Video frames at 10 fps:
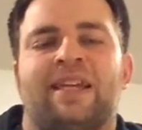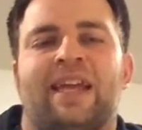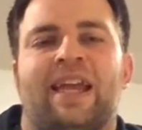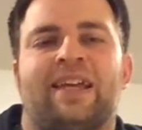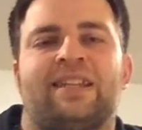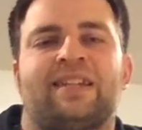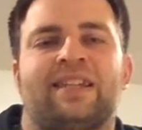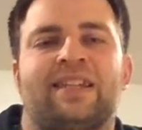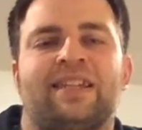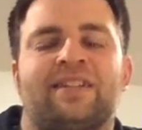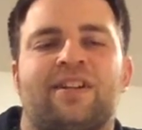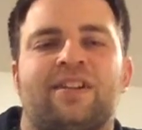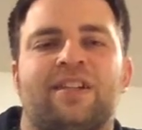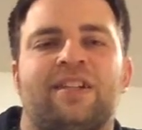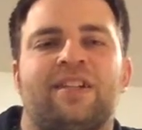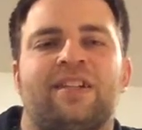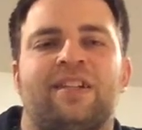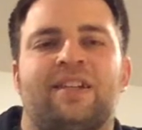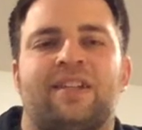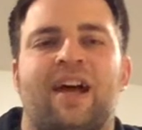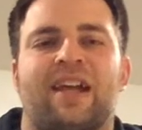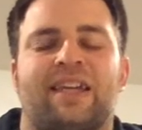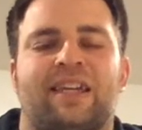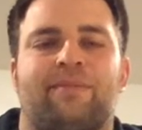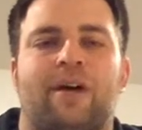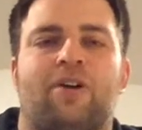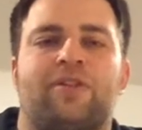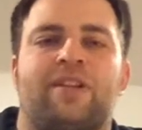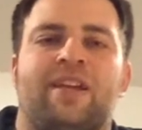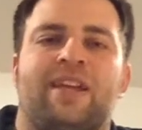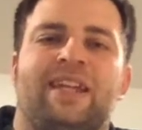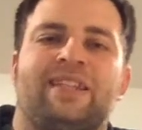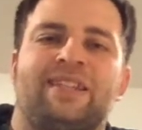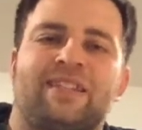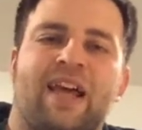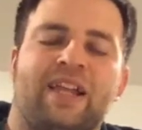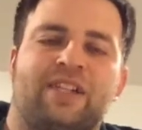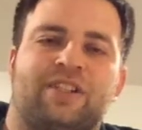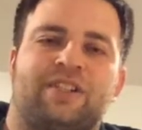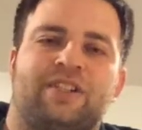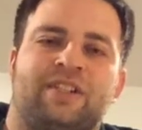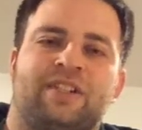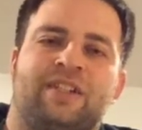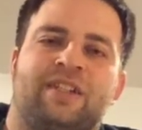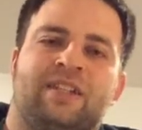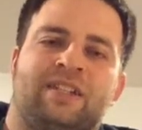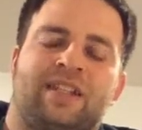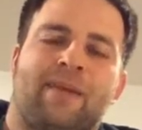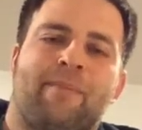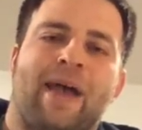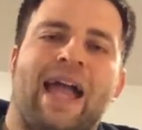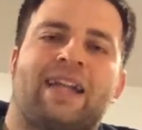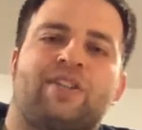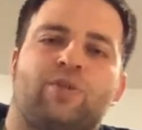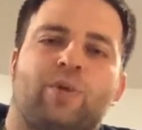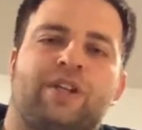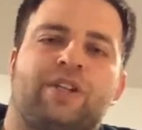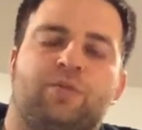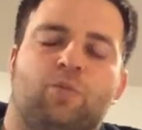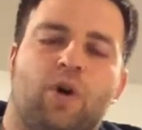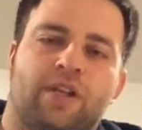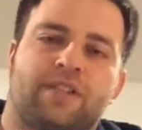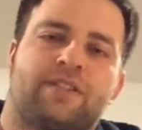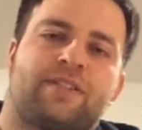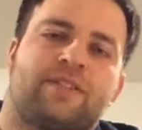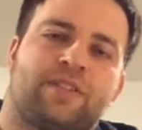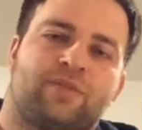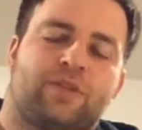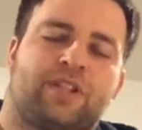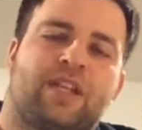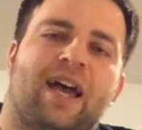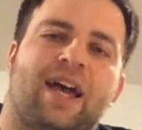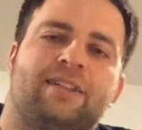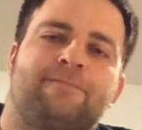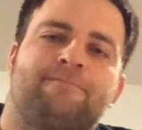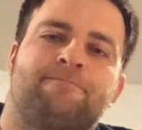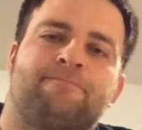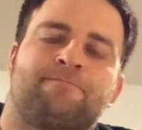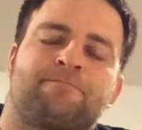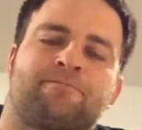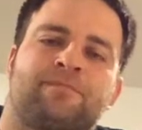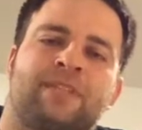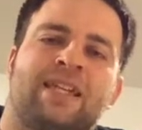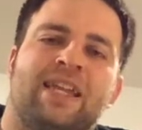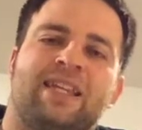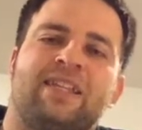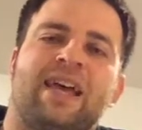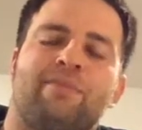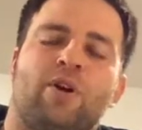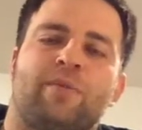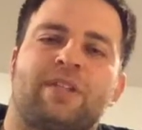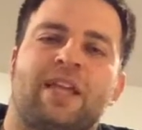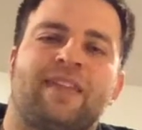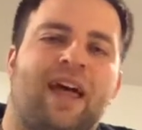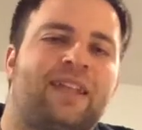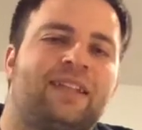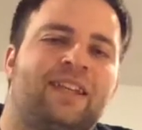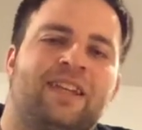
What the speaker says: And he started talking about a desire to get back to where he was with God. And in that moment, I thought,